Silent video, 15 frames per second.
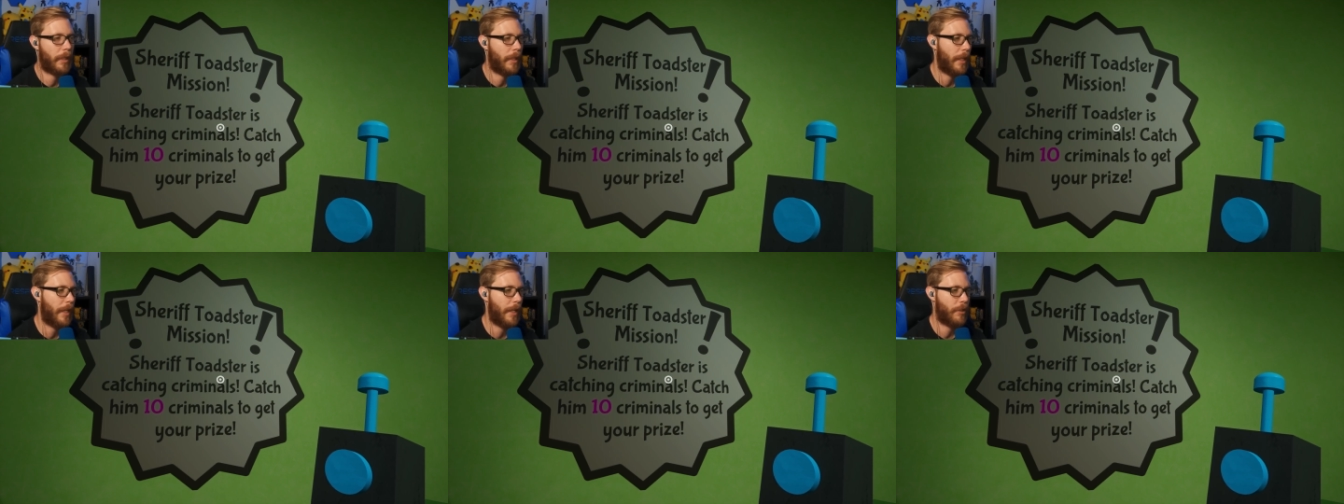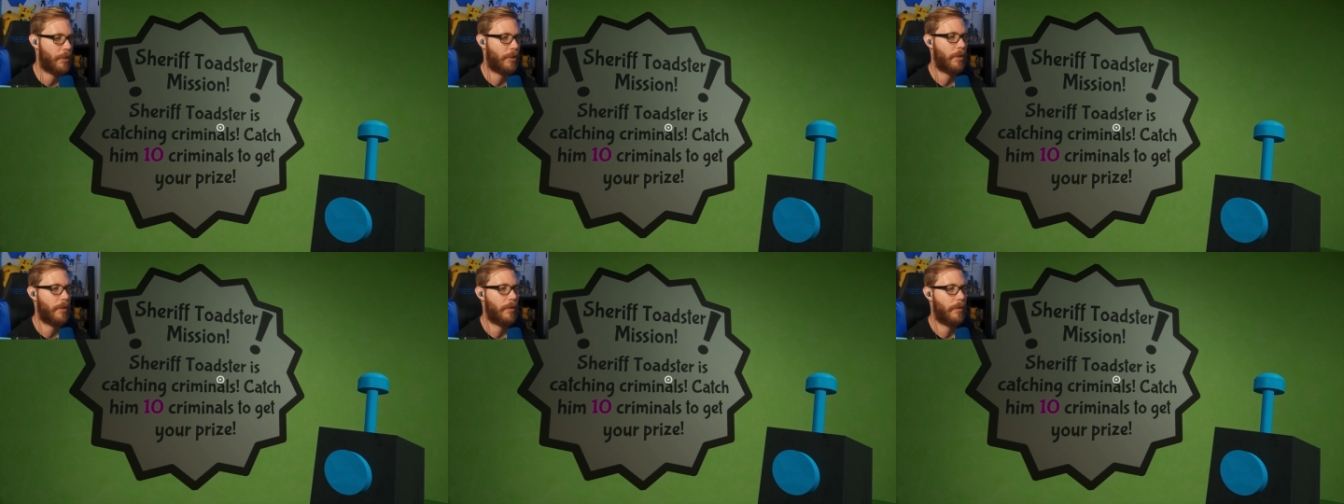
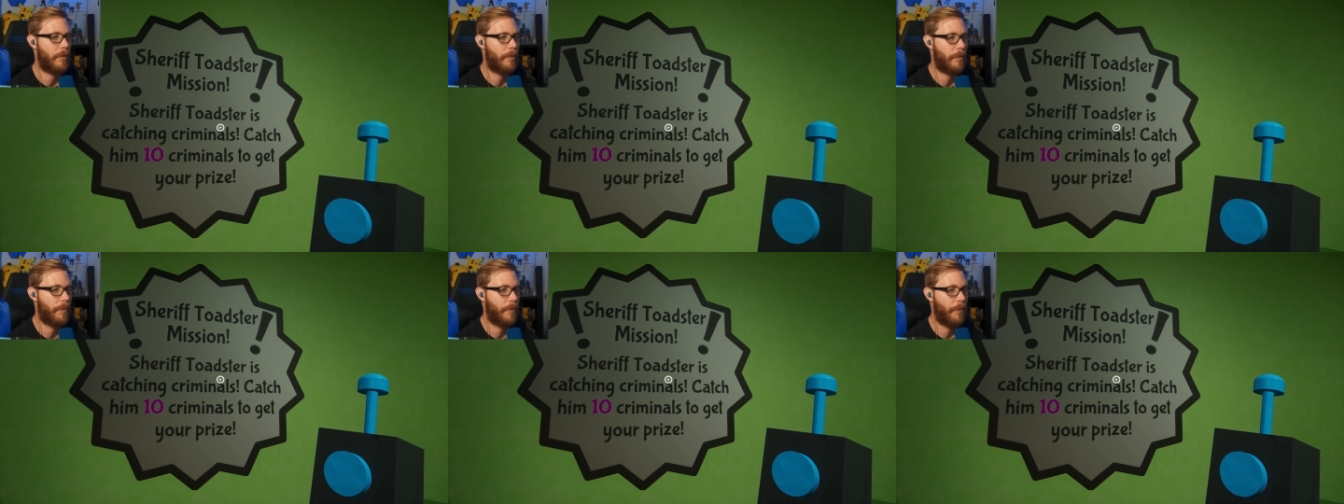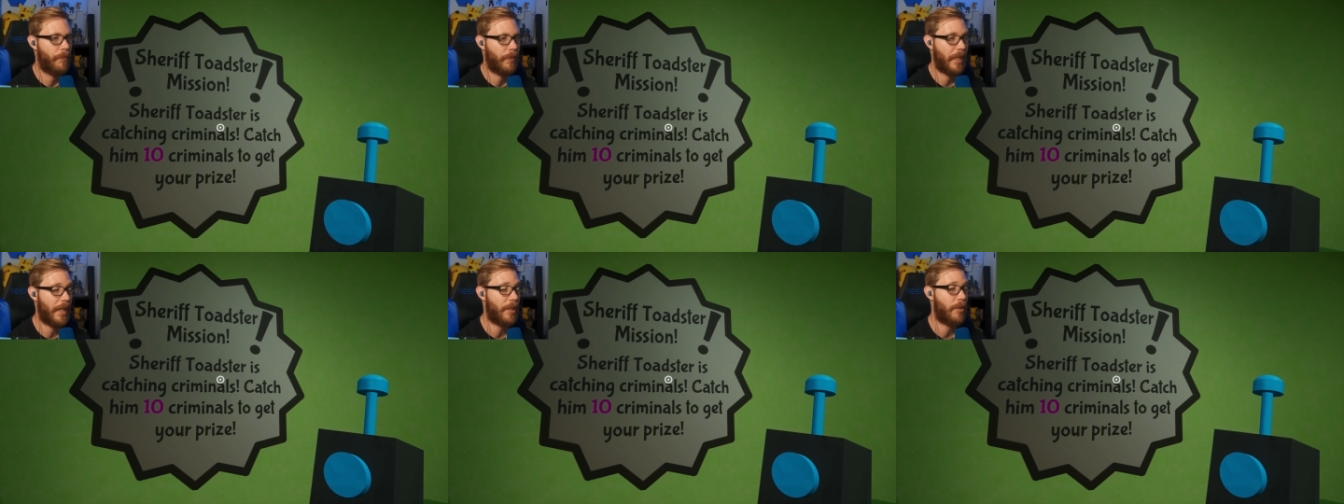Catch
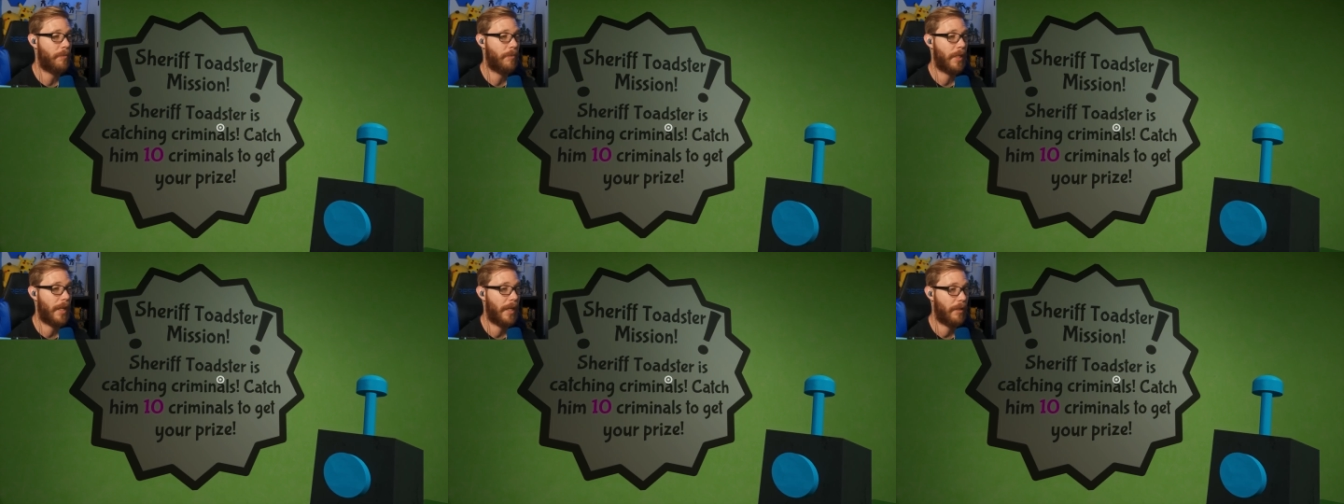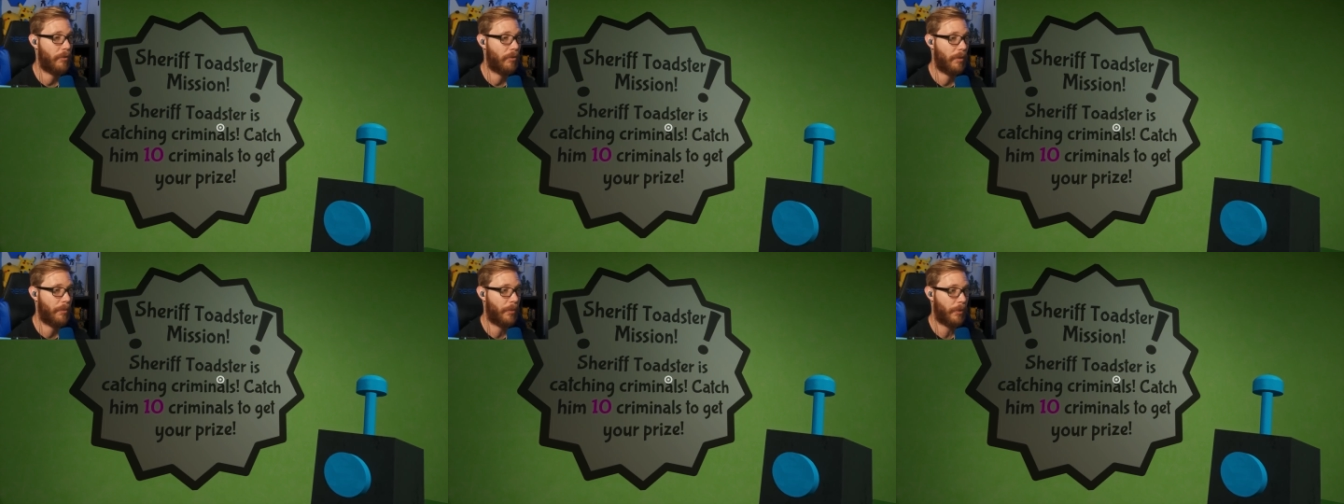catch him 10
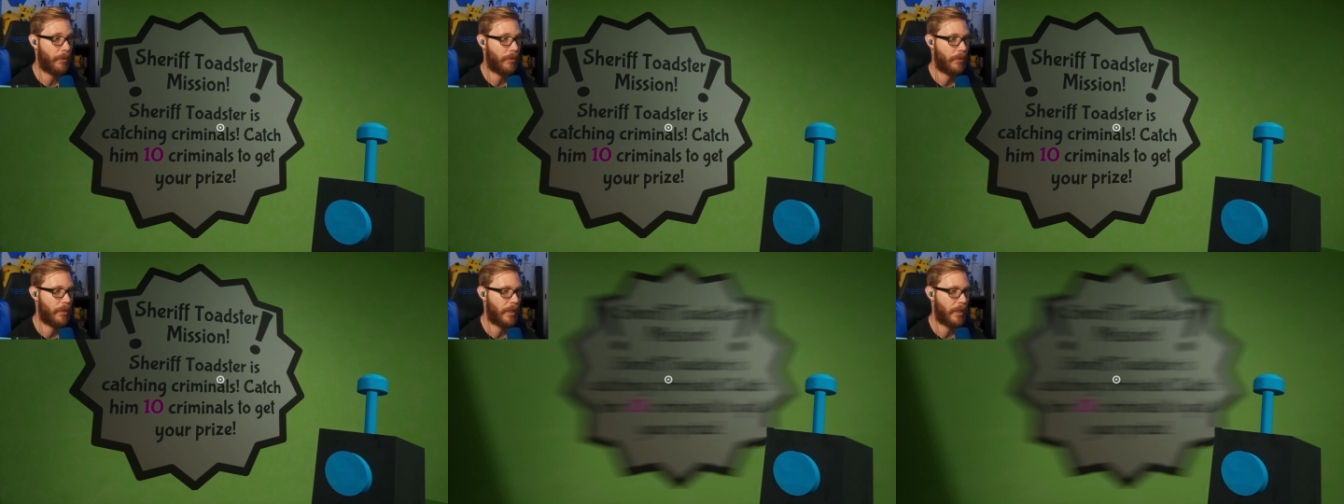criminals